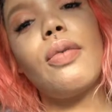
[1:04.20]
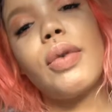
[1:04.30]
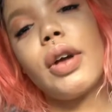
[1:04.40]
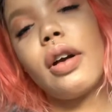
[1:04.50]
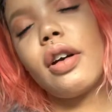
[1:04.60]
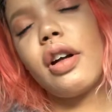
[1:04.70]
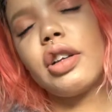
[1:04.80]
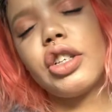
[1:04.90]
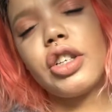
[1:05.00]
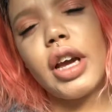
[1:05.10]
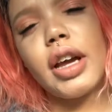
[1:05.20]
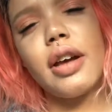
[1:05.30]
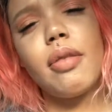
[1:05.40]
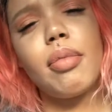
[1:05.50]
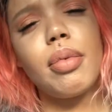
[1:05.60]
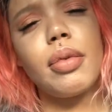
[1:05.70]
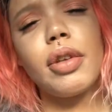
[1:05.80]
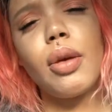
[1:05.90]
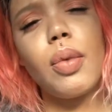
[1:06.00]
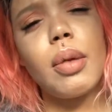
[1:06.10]
for your oncology checkup,
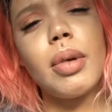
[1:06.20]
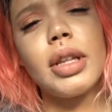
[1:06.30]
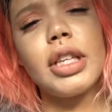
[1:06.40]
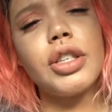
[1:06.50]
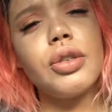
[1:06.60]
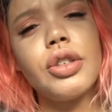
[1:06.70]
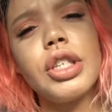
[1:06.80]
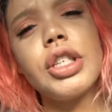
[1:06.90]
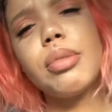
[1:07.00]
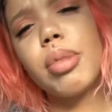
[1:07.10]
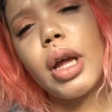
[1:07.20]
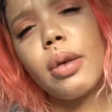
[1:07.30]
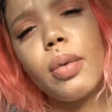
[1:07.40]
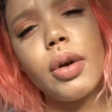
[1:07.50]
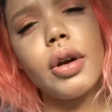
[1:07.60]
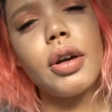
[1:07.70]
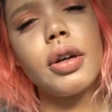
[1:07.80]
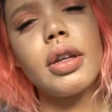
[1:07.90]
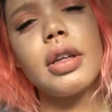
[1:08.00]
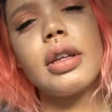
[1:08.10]
your 1 month, it's usually just blood work,
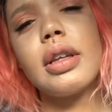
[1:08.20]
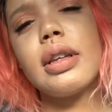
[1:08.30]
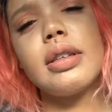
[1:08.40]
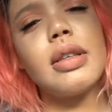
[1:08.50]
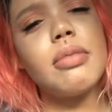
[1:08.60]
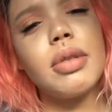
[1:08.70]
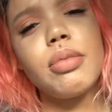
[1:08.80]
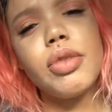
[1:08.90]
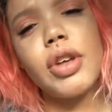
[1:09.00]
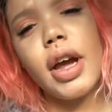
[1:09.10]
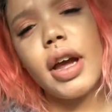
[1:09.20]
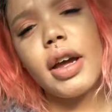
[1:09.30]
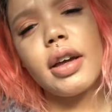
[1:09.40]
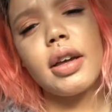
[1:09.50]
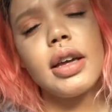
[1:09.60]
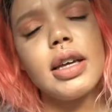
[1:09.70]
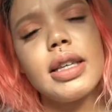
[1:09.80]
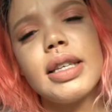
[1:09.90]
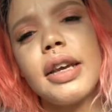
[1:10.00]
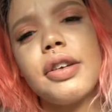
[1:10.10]
symptom check,
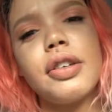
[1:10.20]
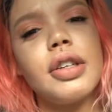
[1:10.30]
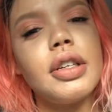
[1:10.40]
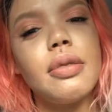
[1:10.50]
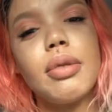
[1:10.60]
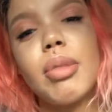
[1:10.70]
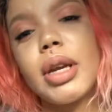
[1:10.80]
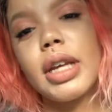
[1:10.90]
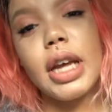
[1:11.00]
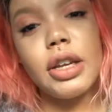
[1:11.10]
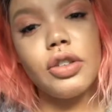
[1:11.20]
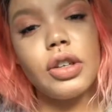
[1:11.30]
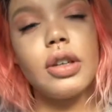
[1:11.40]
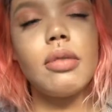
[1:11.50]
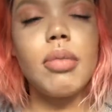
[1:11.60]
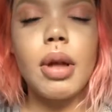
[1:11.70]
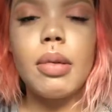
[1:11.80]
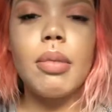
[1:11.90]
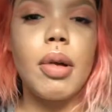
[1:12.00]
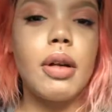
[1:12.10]
see how you're dealing with medication, blah
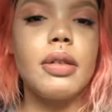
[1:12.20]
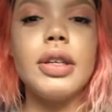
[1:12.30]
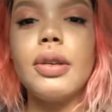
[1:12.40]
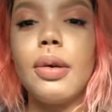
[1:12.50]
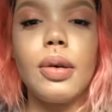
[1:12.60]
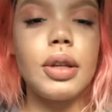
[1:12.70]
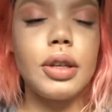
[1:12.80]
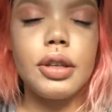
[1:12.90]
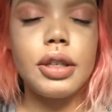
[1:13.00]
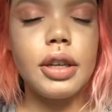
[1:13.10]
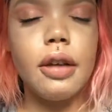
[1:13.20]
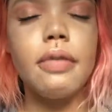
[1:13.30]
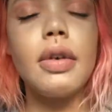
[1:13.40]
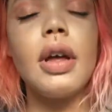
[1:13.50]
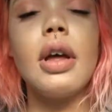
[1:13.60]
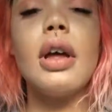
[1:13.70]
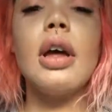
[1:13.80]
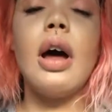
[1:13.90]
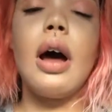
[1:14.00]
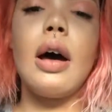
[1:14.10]
blah blah, all the good stuff.
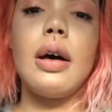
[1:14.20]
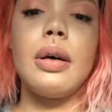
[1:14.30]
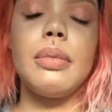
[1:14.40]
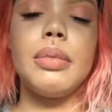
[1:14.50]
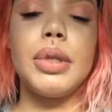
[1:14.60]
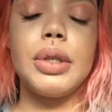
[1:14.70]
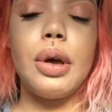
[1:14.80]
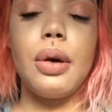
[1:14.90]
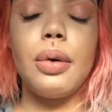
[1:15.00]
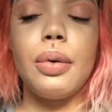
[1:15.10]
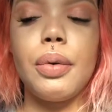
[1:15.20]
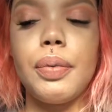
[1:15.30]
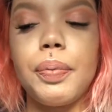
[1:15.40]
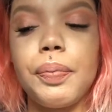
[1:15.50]
So